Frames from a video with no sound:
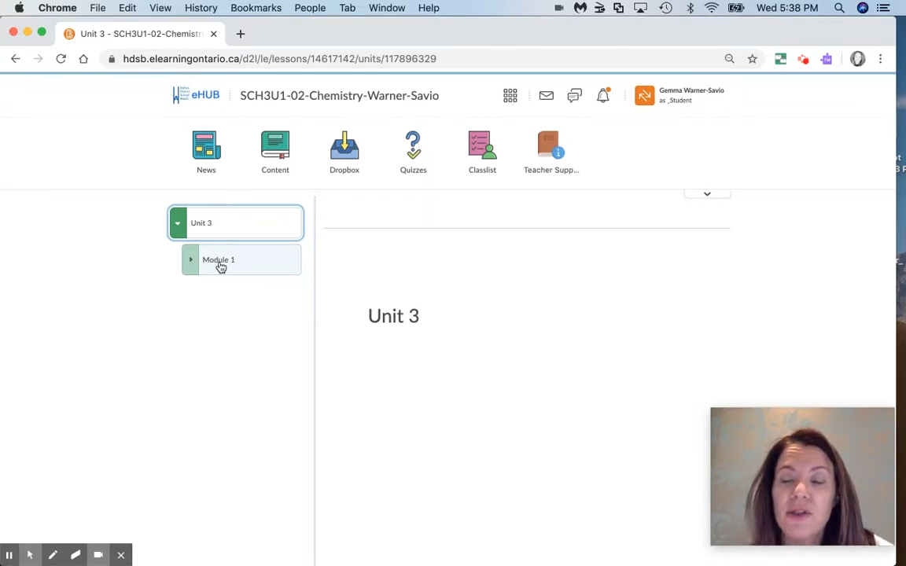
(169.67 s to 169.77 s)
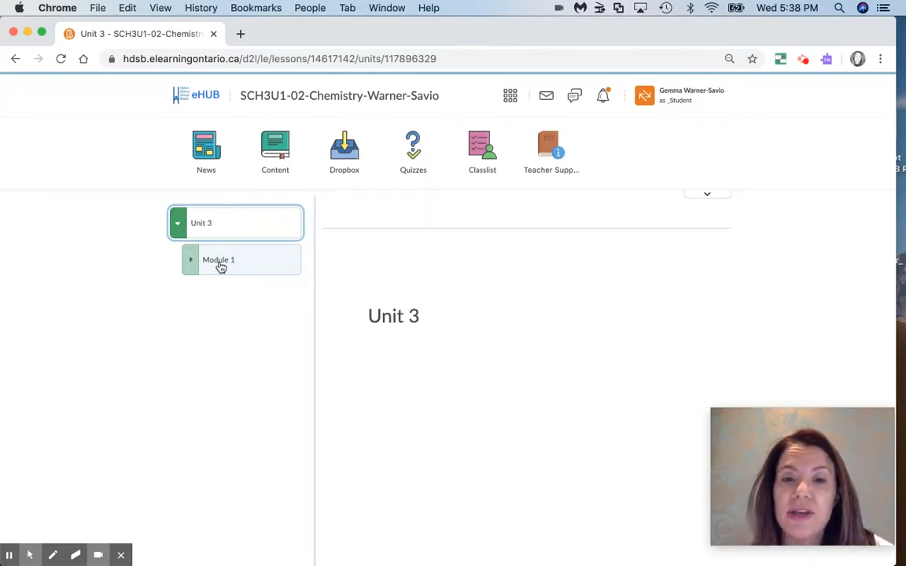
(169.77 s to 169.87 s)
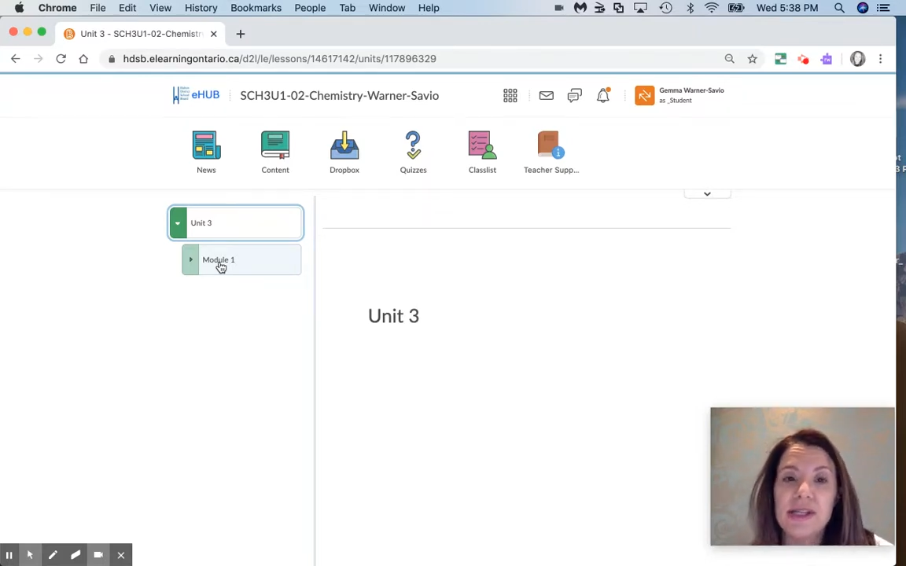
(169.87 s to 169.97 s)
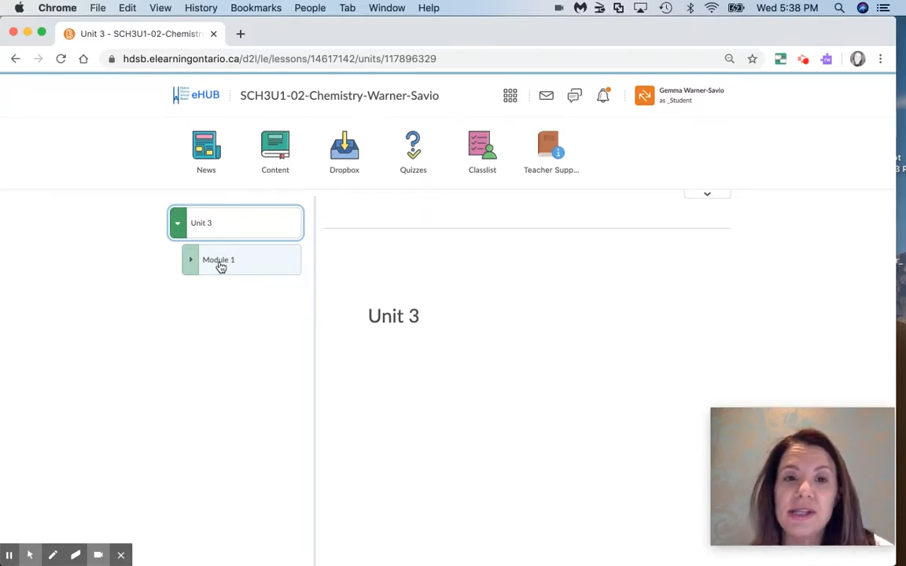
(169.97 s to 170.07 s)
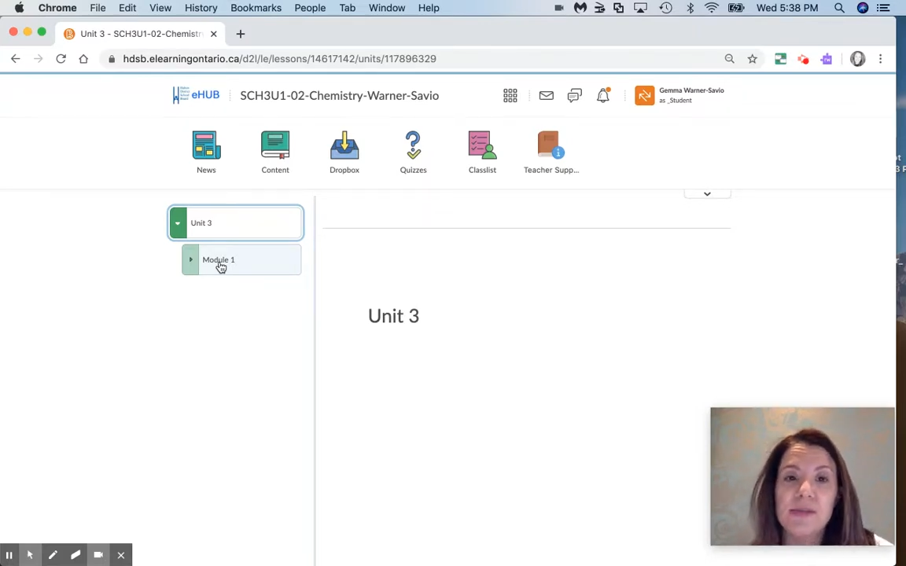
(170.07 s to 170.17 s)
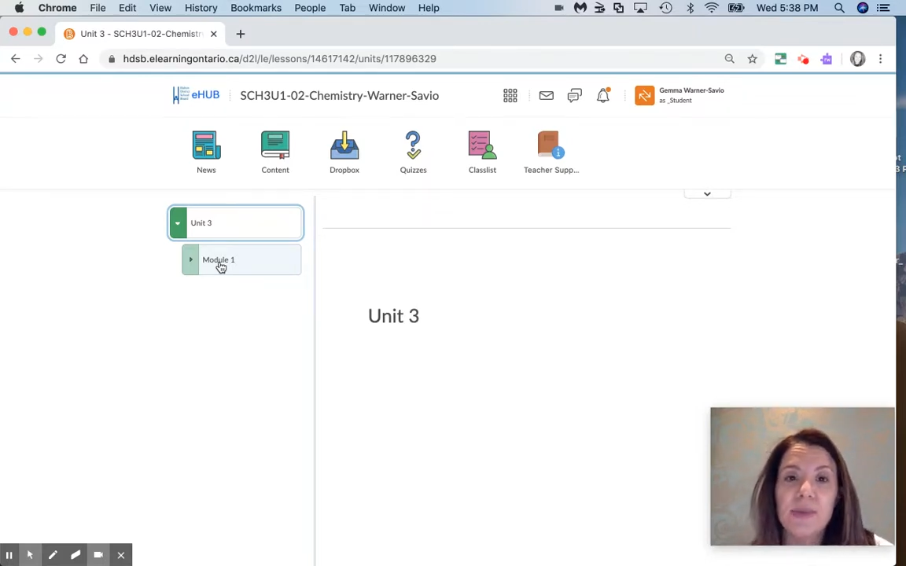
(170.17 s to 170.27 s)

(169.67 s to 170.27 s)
this